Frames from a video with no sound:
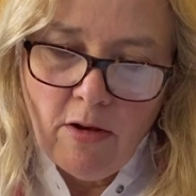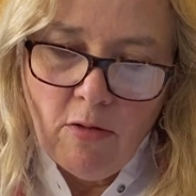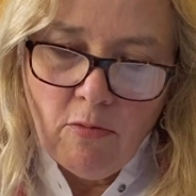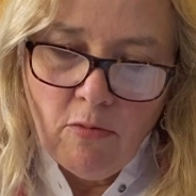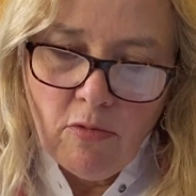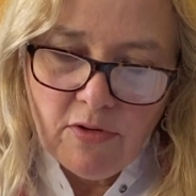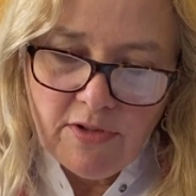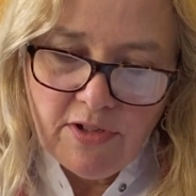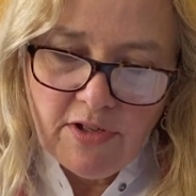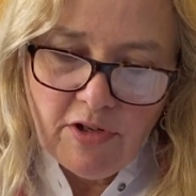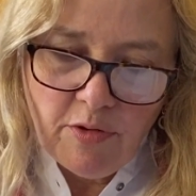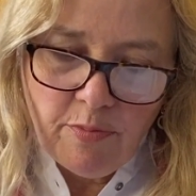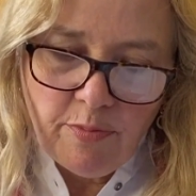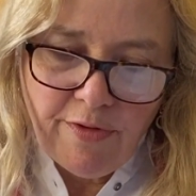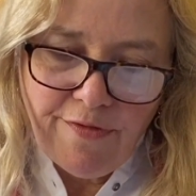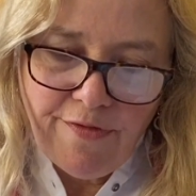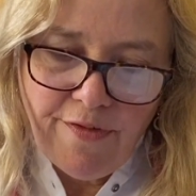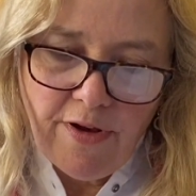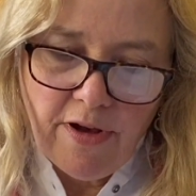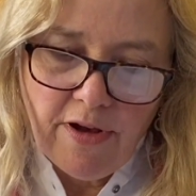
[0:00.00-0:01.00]
What do you
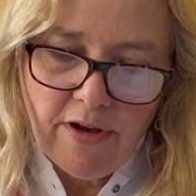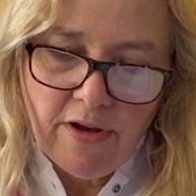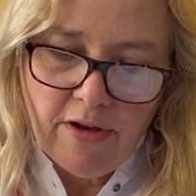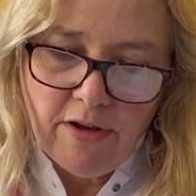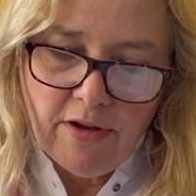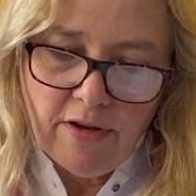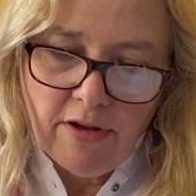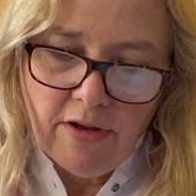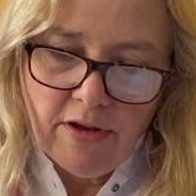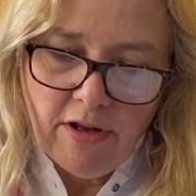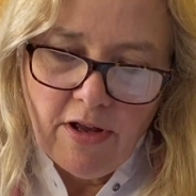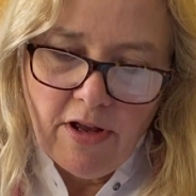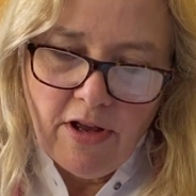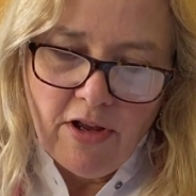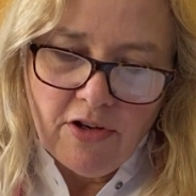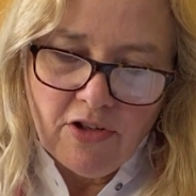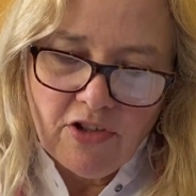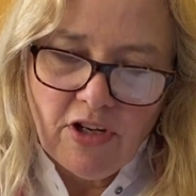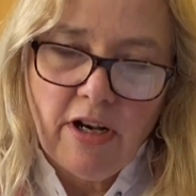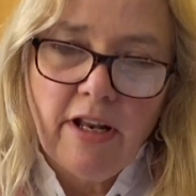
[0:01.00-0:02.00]
prefer?
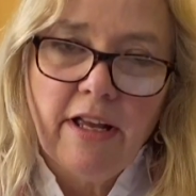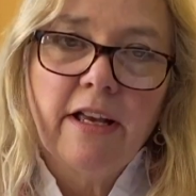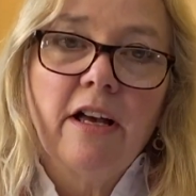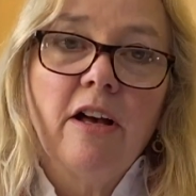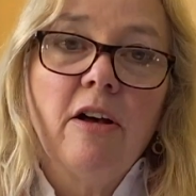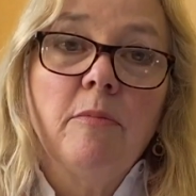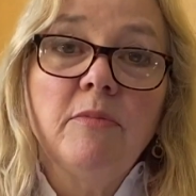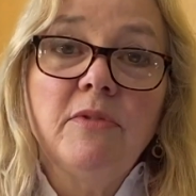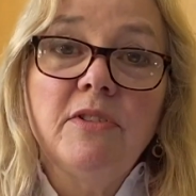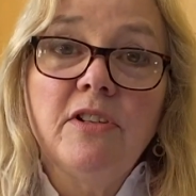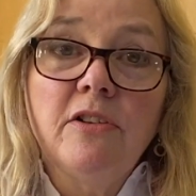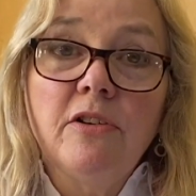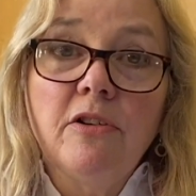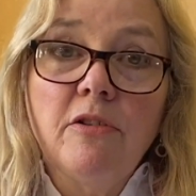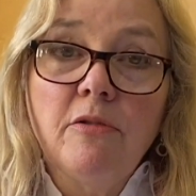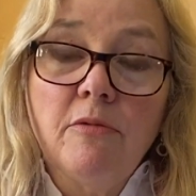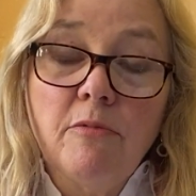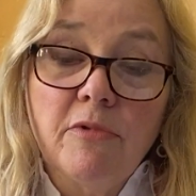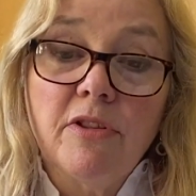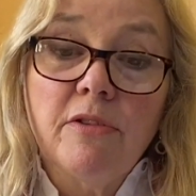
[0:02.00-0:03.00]
Shall I come to
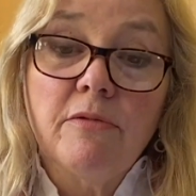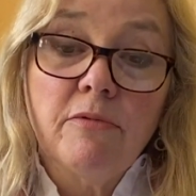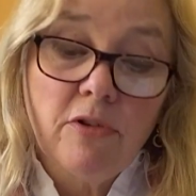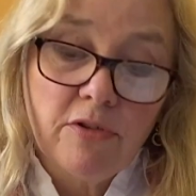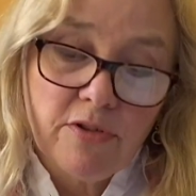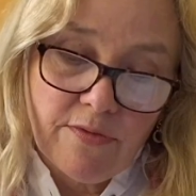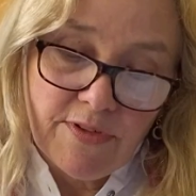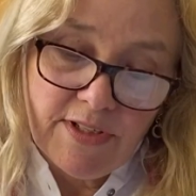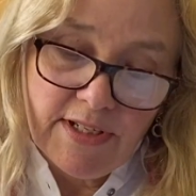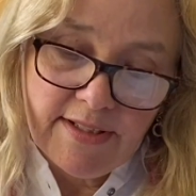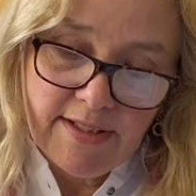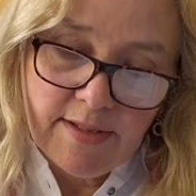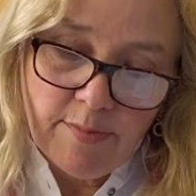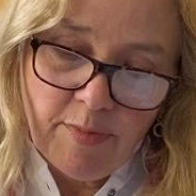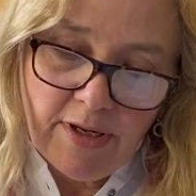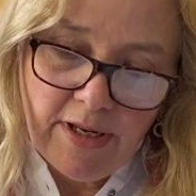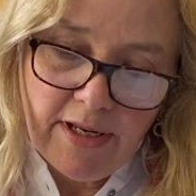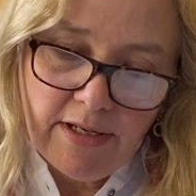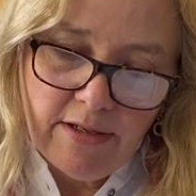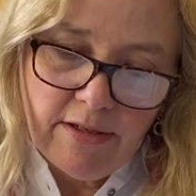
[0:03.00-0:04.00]
you with a rod of
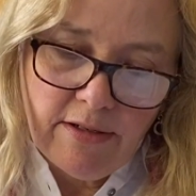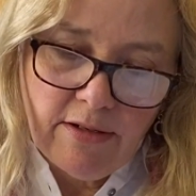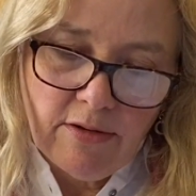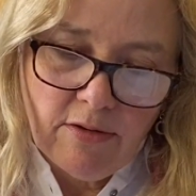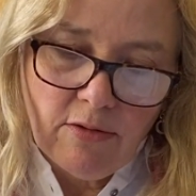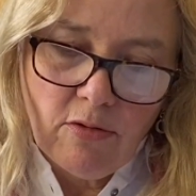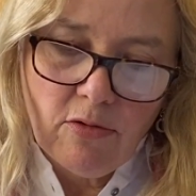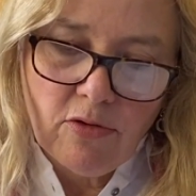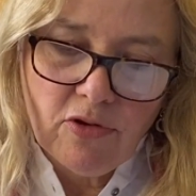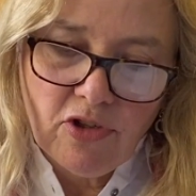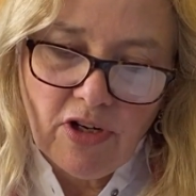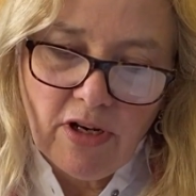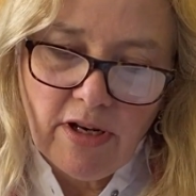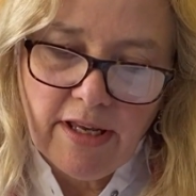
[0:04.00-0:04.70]
discipline, or shall